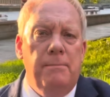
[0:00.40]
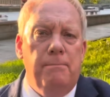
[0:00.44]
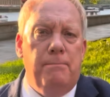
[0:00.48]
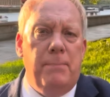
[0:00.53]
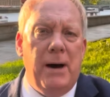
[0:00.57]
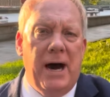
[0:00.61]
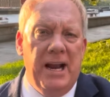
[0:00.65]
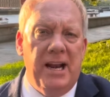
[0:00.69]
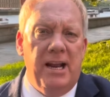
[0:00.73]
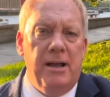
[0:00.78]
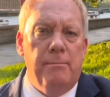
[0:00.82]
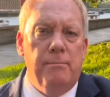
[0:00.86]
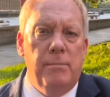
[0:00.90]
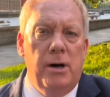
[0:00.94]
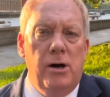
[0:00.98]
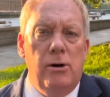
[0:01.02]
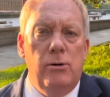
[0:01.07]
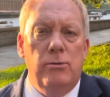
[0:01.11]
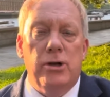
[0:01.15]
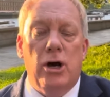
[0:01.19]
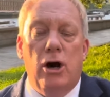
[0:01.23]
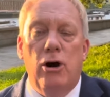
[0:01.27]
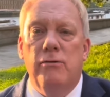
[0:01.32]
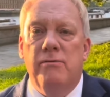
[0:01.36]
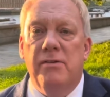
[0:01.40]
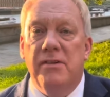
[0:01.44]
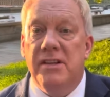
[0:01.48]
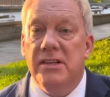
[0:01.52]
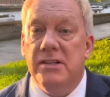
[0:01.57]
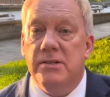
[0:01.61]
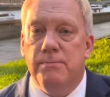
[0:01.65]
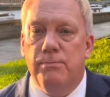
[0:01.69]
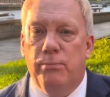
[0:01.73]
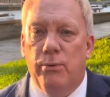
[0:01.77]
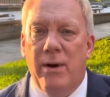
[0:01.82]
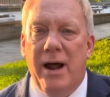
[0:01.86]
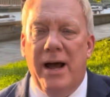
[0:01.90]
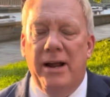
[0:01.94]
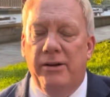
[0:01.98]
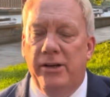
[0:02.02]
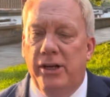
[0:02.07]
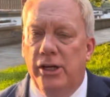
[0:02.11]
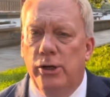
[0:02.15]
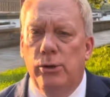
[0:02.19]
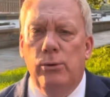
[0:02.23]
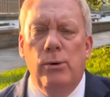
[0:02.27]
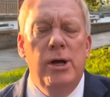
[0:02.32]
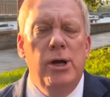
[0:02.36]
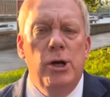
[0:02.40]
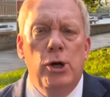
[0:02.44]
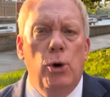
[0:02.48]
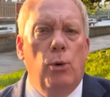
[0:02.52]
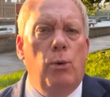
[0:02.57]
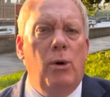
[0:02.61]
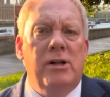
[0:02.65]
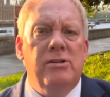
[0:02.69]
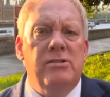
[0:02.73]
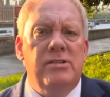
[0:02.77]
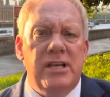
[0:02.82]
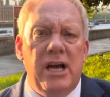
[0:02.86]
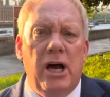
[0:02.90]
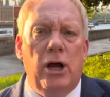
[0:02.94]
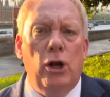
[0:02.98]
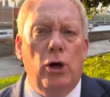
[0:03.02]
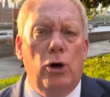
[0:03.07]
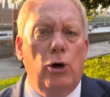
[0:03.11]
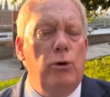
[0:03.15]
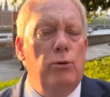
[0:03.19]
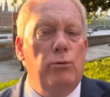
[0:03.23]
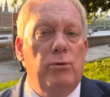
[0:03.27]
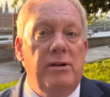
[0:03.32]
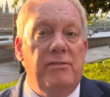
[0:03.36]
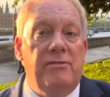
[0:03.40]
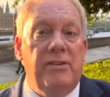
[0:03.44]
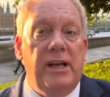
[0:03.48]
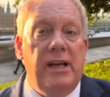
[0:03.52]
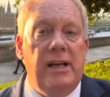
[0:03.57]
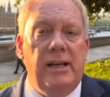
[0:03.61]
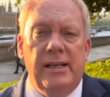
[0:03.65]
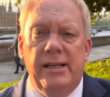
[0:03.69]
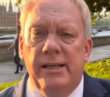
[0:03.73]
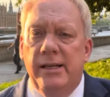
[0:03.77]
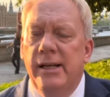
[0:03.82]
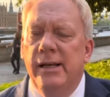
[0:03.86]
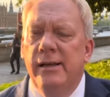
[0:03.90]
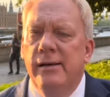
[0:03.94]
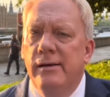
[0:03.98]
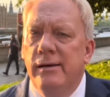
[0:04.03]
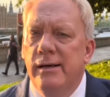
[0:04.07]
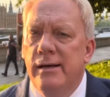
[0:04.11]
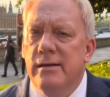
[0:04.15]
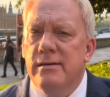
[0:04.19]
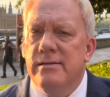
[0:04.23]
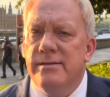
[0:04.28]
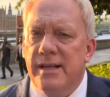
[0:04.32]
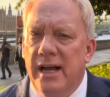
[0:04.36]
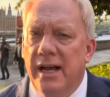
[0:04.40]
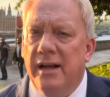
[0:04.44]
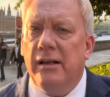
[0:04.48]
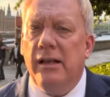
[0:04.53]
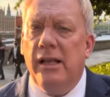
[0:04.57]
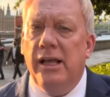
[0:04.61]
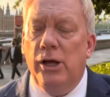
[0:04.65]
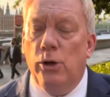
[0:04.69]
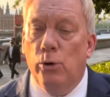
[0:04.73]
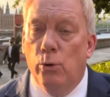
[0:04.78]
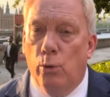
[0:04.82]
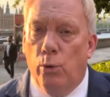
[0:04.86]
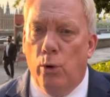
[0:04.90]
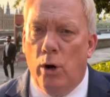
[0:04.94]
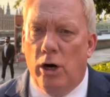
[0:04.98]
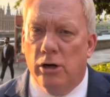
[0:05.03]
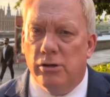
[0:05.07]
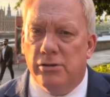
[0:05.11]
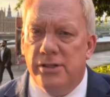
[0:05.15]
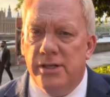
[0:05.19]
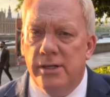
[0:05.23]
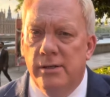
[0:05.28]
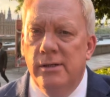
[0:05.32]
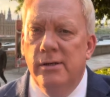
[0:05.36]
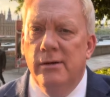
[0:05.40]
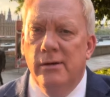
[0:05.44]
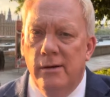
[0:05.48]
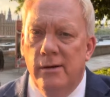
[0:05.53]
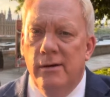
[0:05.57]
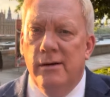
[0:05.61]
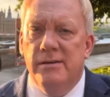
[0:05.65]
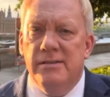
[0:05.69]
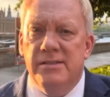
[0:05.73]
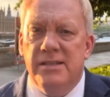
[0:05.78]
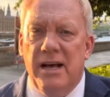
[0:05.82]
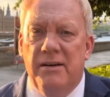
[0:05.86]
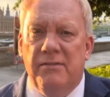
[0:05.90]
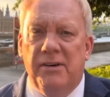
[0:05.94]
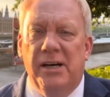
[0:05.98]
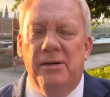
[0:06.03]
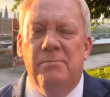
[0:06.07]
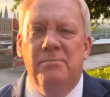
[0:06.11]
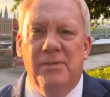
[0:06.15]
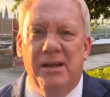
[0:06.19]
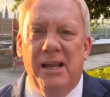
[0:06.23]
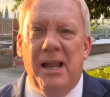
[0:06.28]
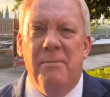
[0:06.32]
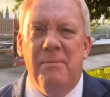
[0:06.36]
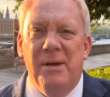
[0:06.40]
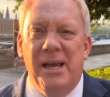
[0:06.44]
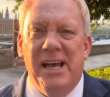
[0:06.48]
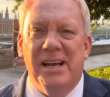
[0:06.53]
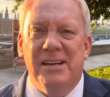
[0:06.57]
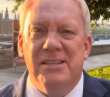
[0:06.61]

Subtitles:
in panic mode over this brand new, well, tell-all revealing exactly what. As ever, let me